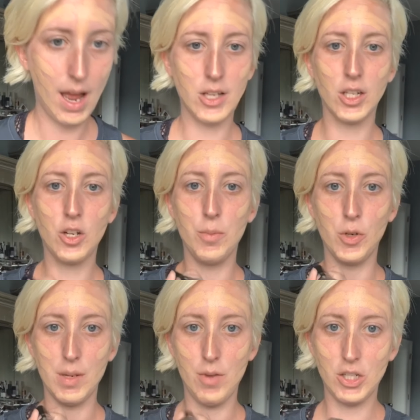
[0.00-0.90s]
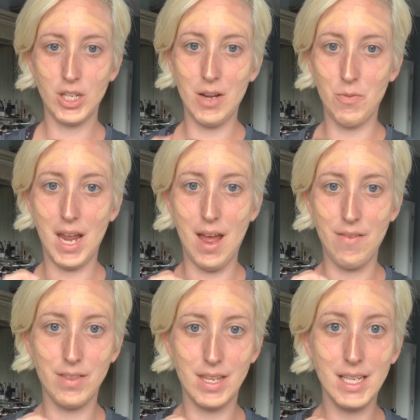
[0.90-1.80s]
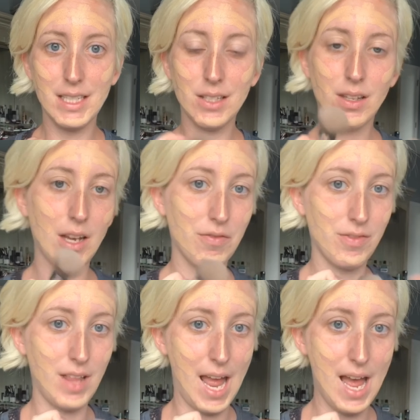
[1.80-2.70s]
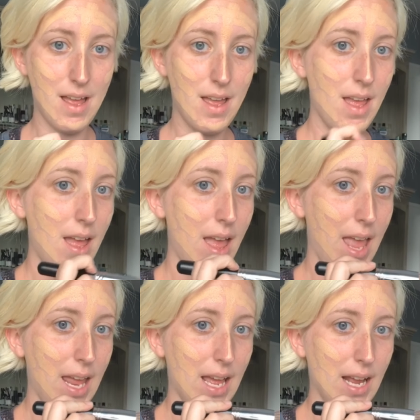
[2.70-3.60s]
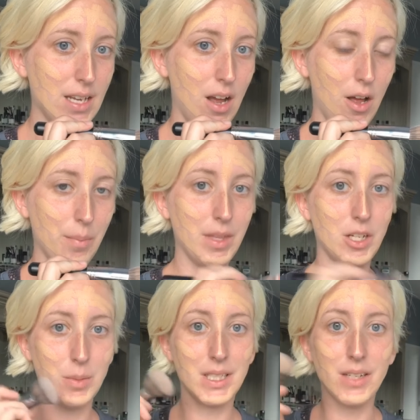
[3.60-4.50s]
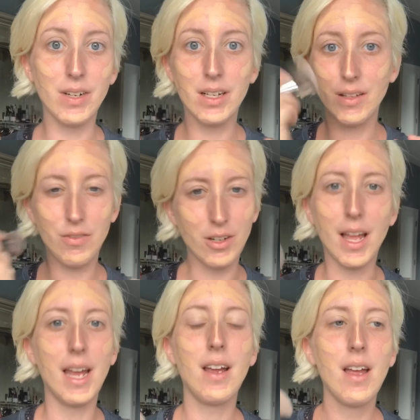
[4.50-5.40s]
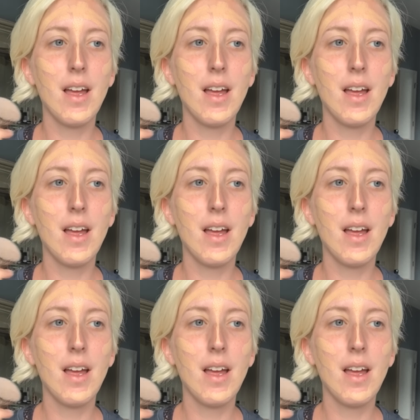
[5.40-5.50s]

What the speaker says: I use a kabuki brush. And we have these, they're flat, and they're specifically for like